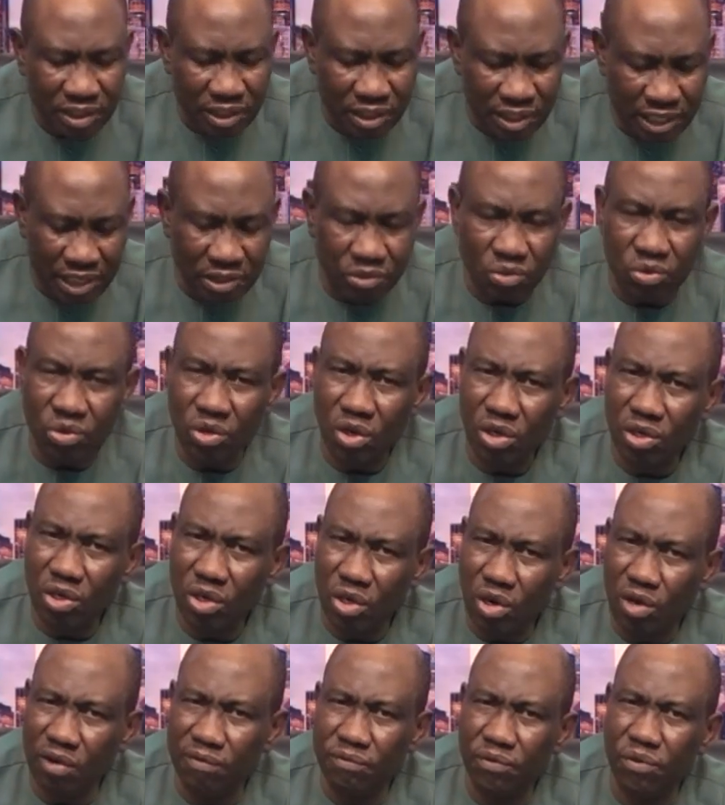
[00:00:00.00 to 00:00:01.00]
they do not
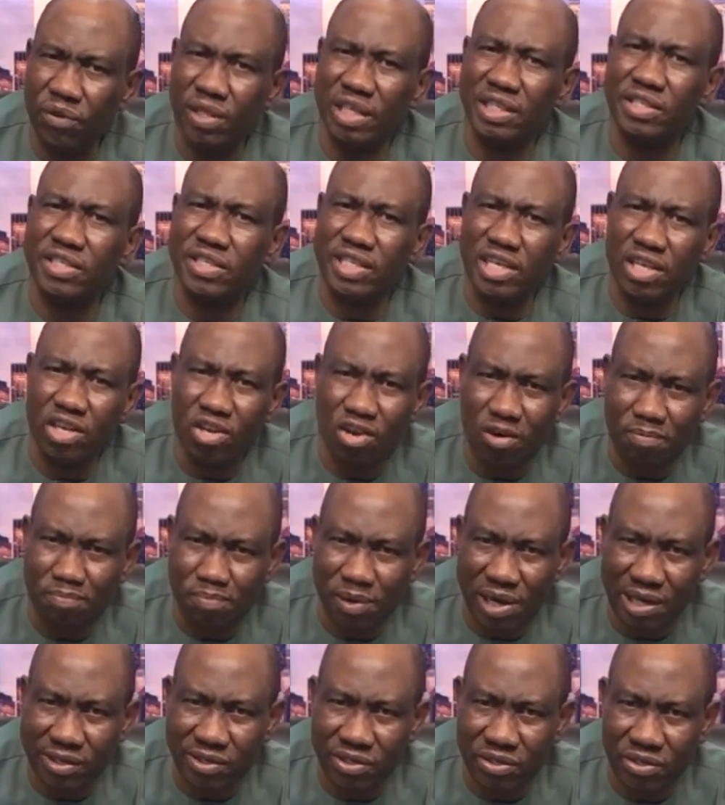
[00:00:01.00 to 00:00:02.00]
love you, the senior
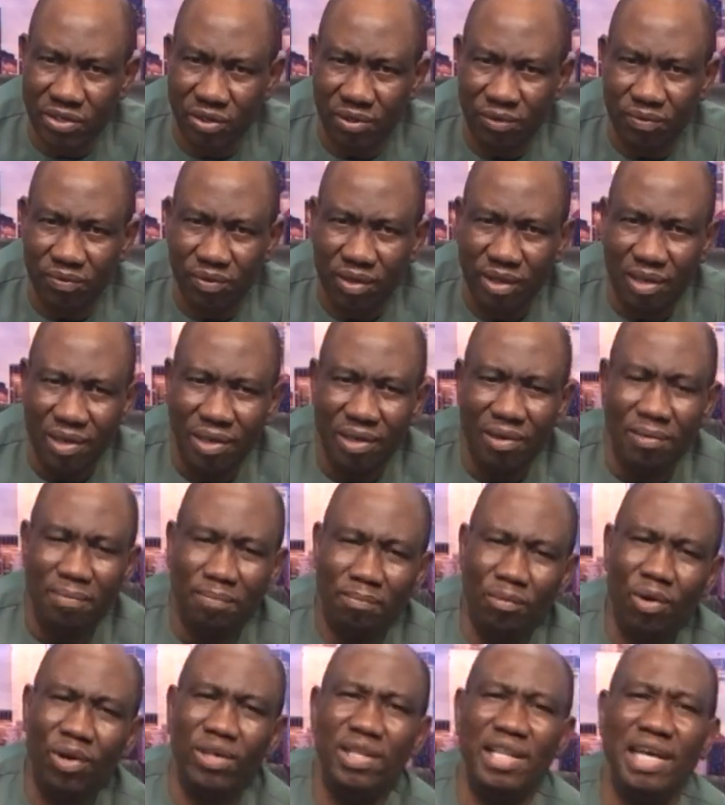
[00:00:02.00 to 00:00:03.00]
pastor,
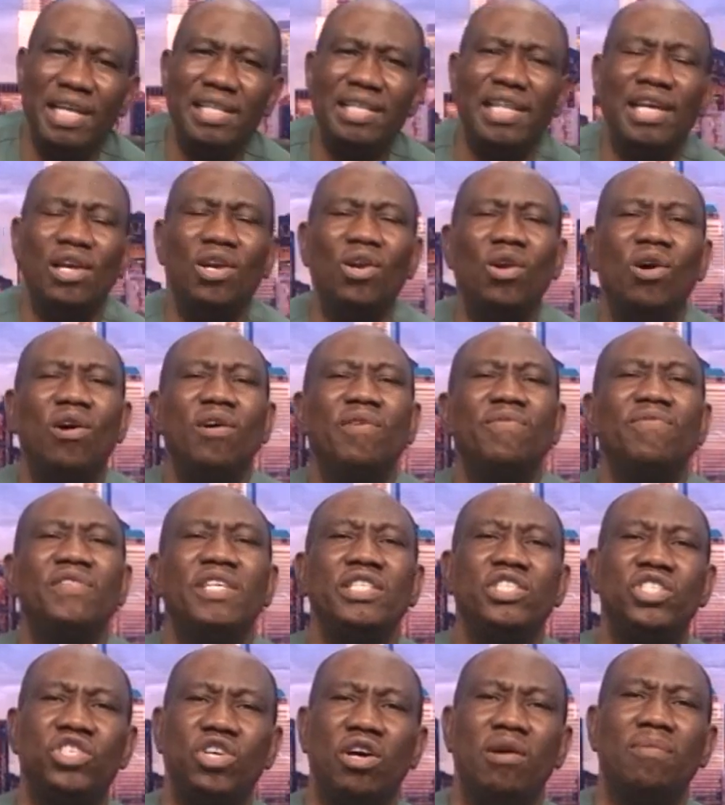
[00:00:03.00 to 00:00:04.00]
more than they love the
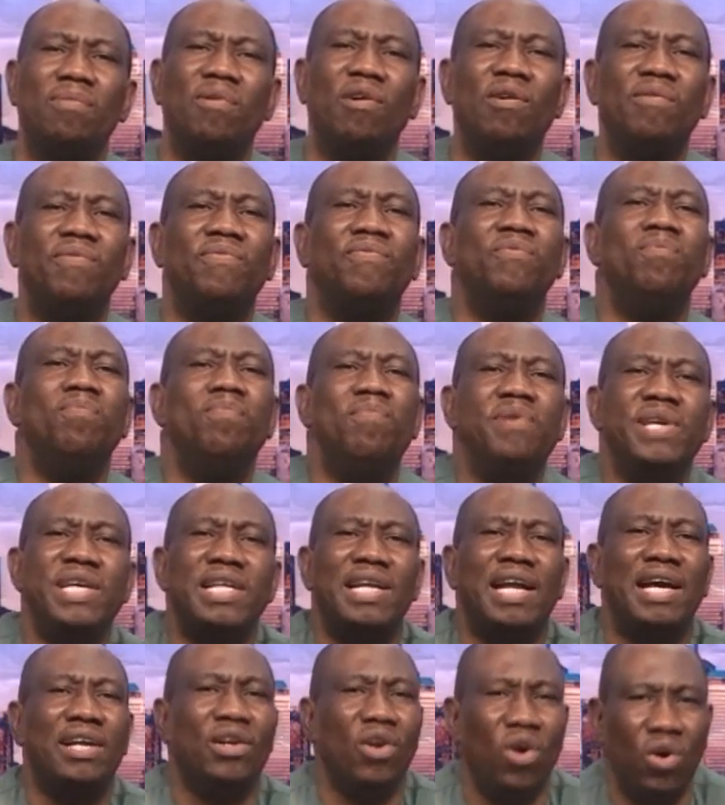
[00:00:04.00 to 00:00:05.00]
job of being
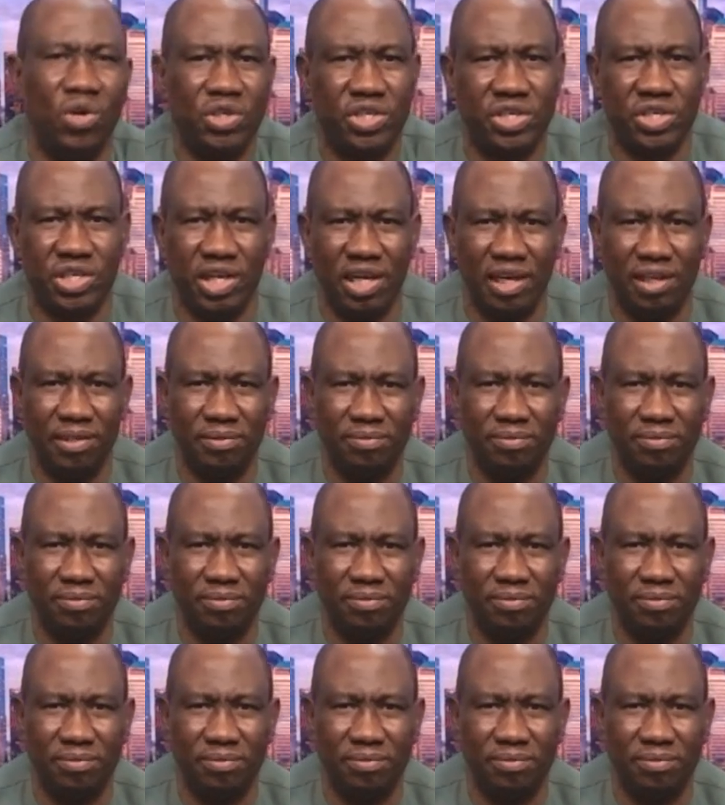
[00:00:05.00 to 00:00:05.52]
an usher,